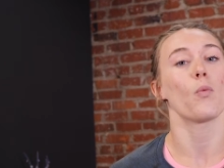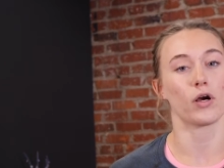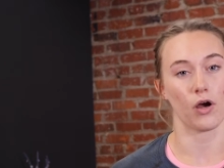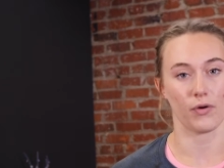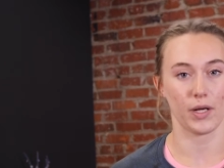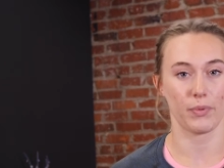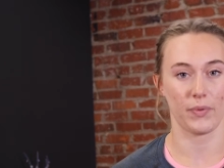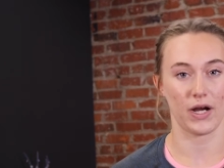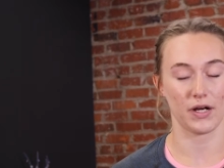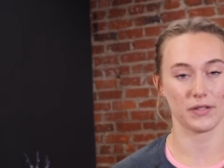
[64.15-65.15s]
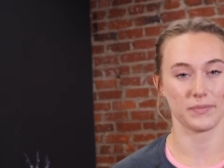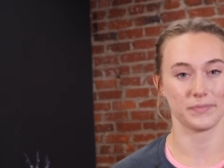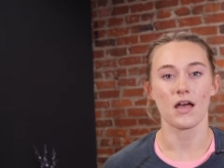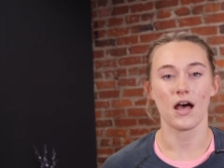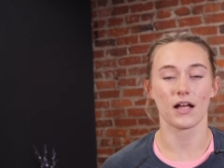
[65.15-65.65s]
we're already prepared.
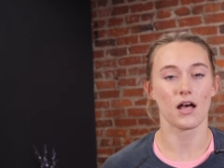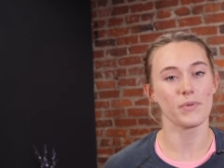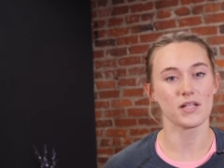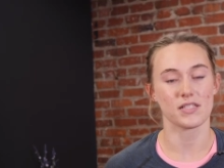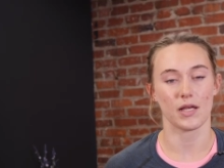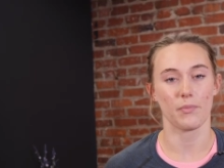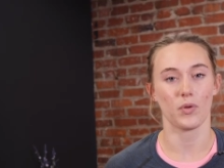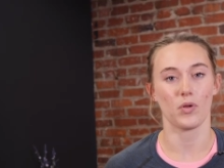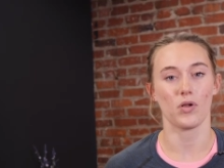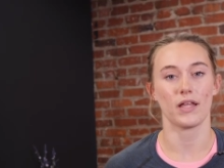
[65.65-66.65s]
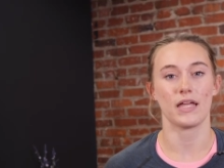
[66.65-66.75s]
A common example